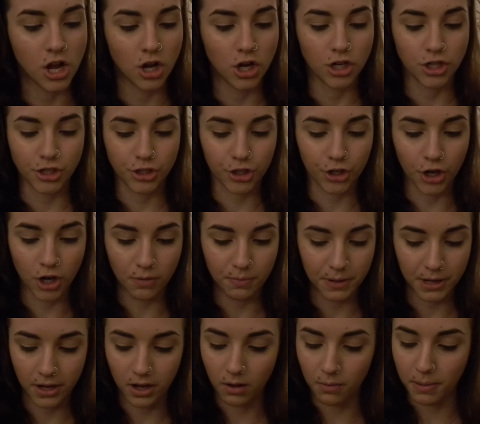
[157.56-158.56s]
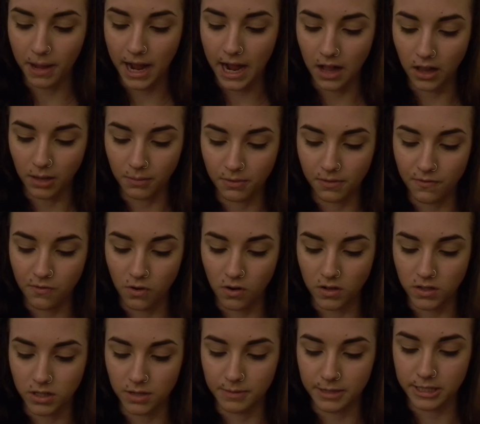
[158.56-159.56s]
Sugar Pill palette before,
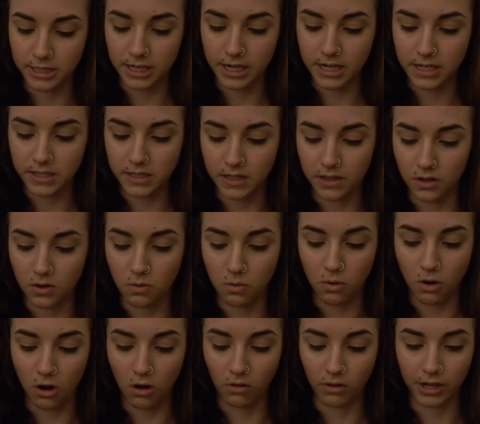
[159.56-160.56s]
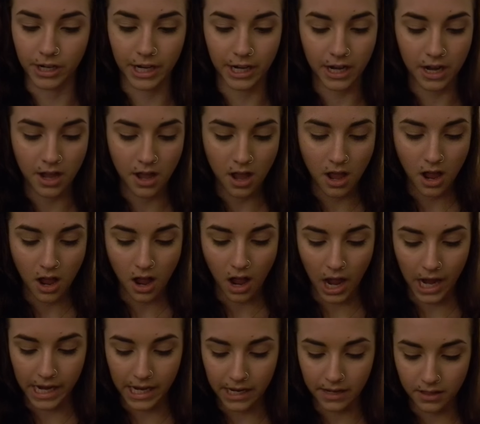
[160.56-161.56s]
so I'm excited to see the quality.
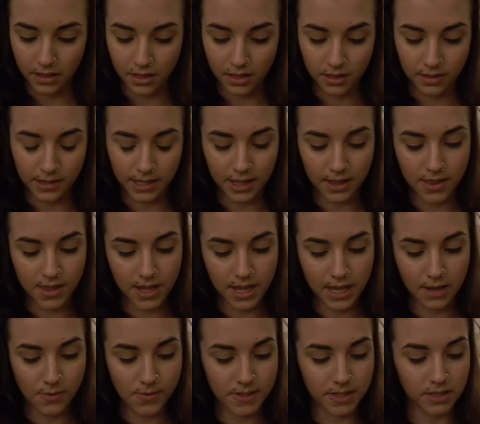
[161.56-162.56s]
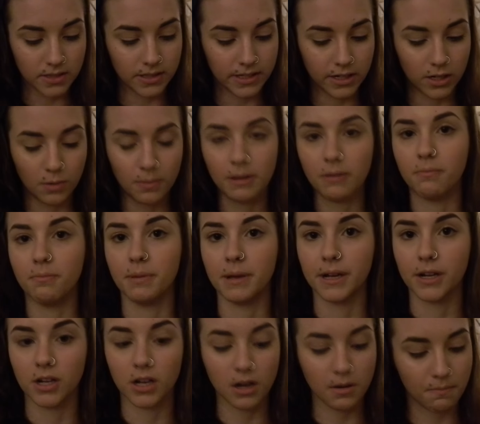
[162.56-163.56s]
I did think it was a little bit
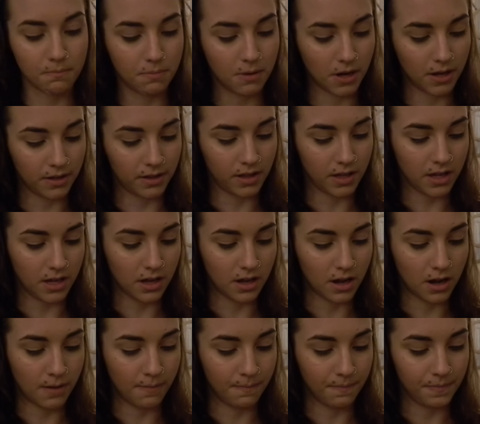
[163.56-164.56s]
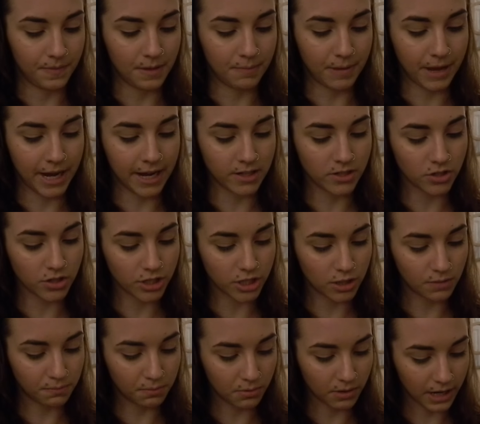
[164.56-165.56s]
bigger, but the pans are
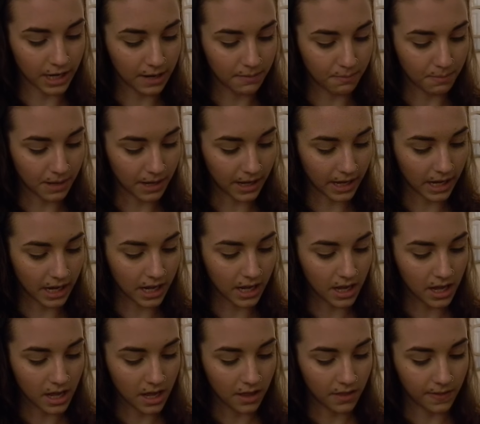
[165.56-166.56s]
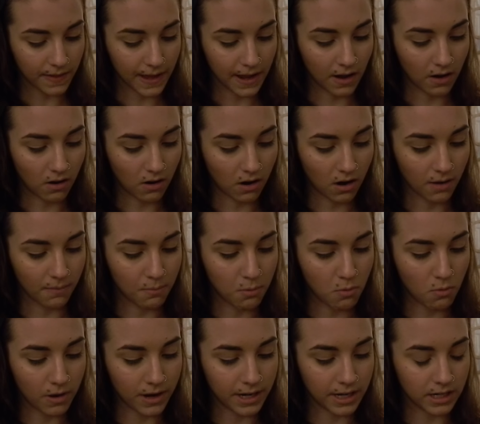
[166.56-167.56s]
still pretty big. They are
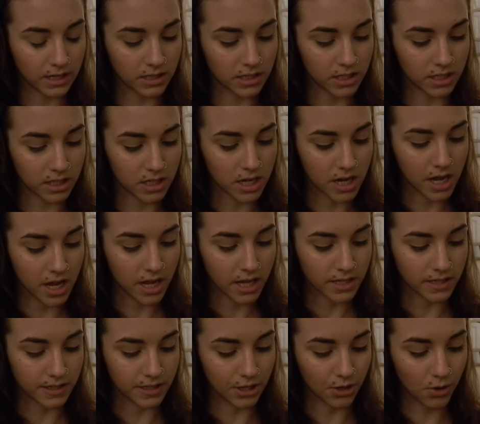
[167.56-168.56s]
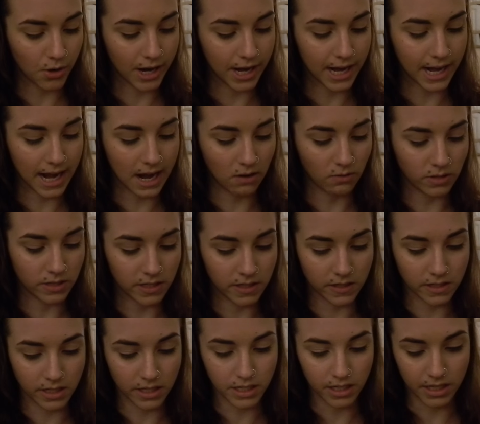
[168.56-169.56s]
0.08
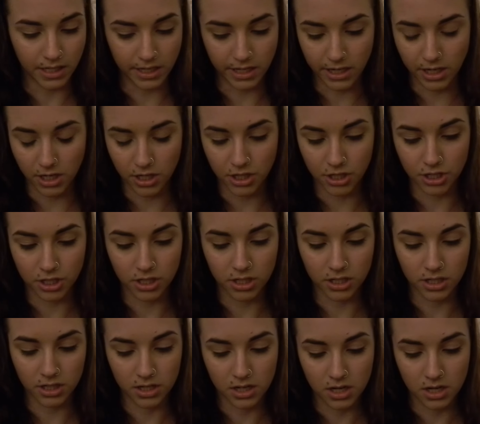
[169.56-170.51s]
ounces each,